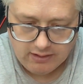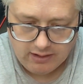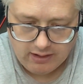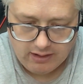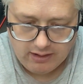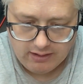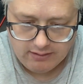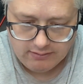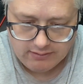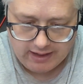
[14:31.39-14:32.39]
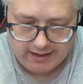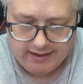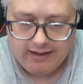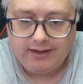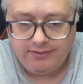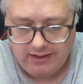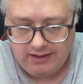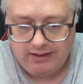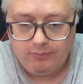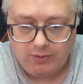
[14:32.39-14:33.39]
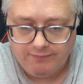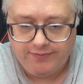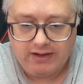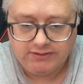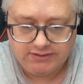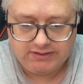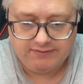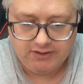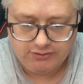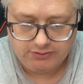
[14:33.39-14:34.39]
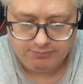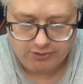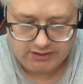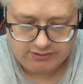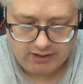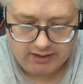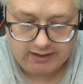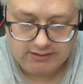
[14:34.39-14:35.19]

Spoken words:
at it at nearly 1,700 price tag